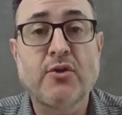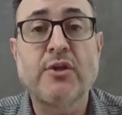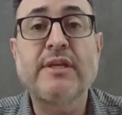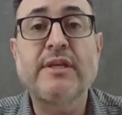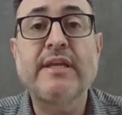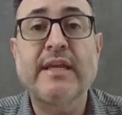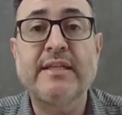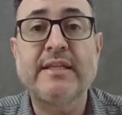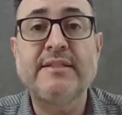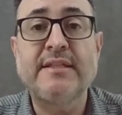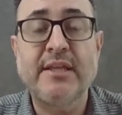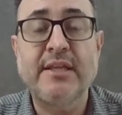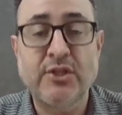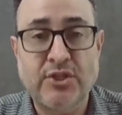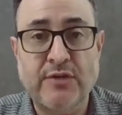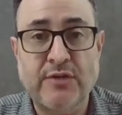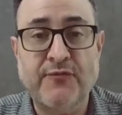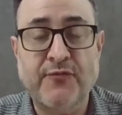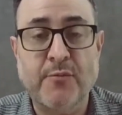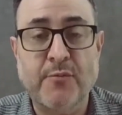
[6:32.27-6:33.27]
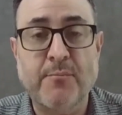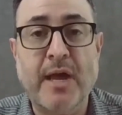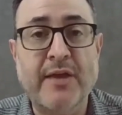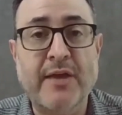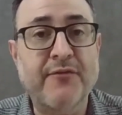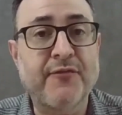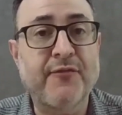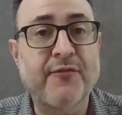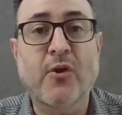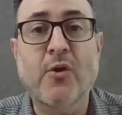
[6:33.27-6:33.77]
good contingent from
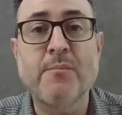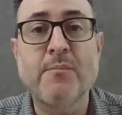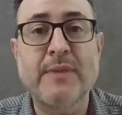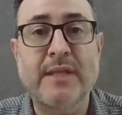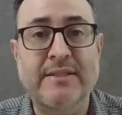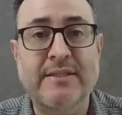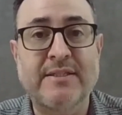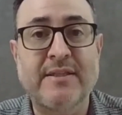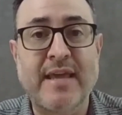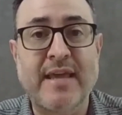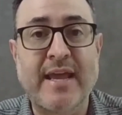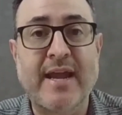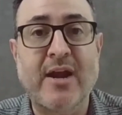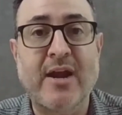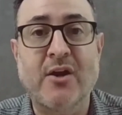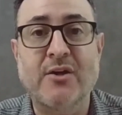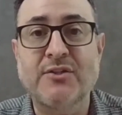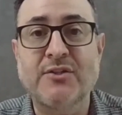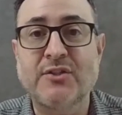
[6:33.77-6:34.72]
my firm that's there.